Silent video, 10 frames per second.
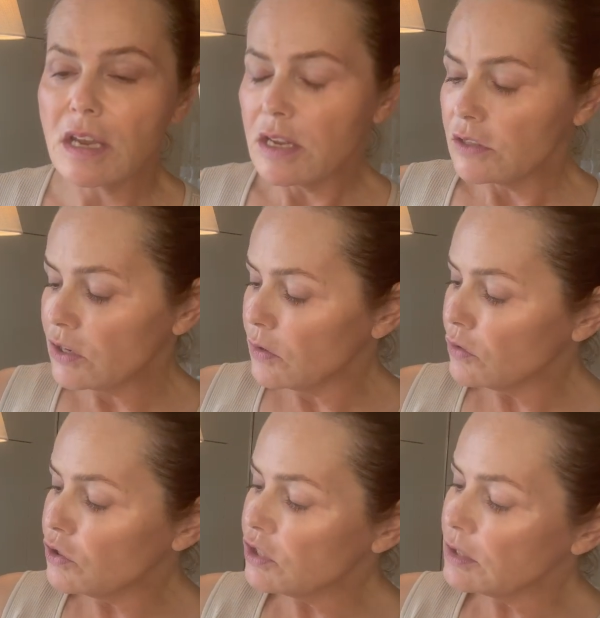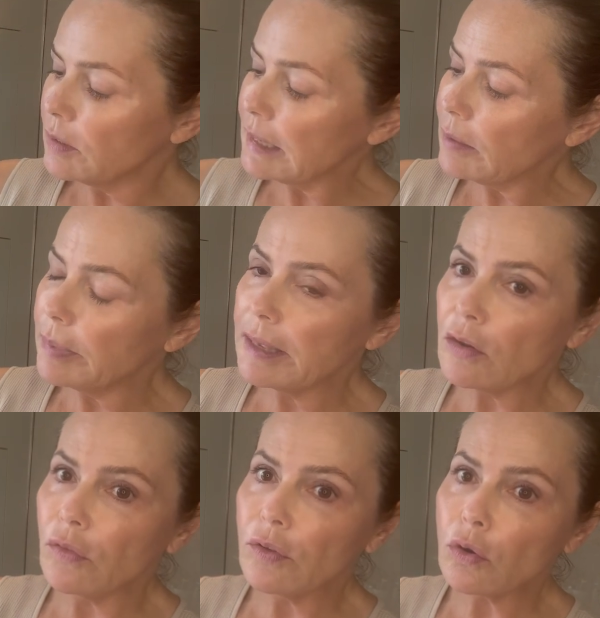So you can just do a little bit
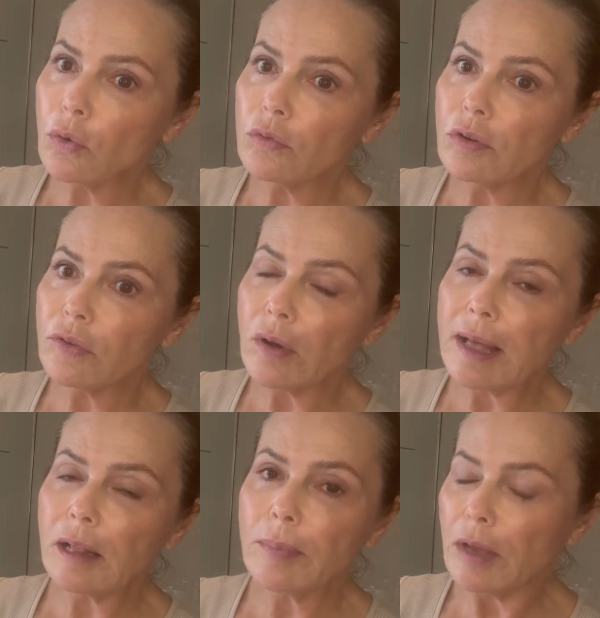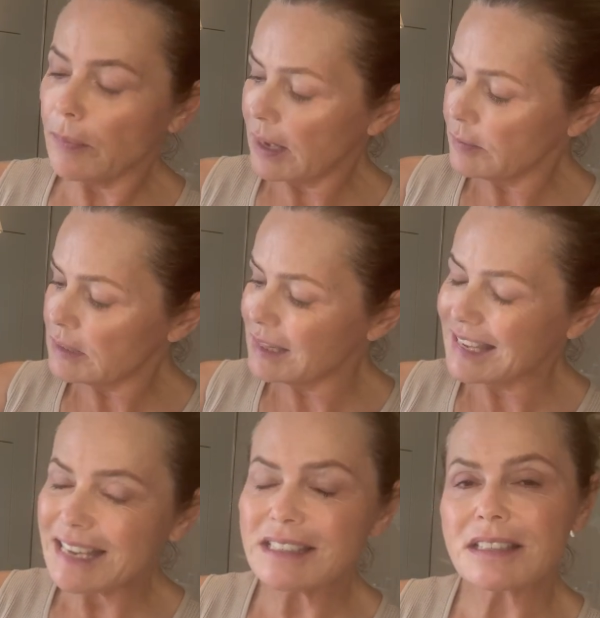on the corner of your elbow, perhaps
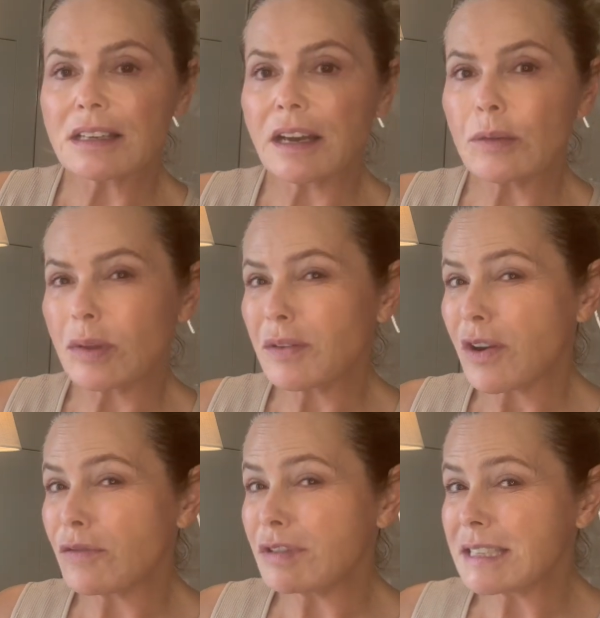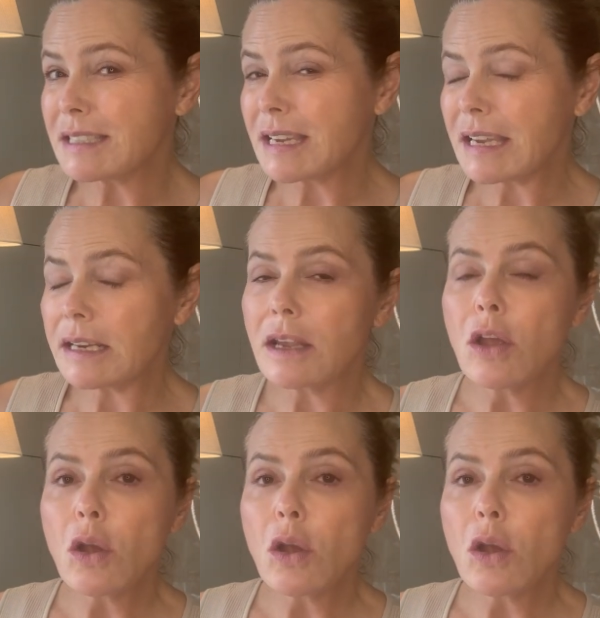the inside where you can't really see it.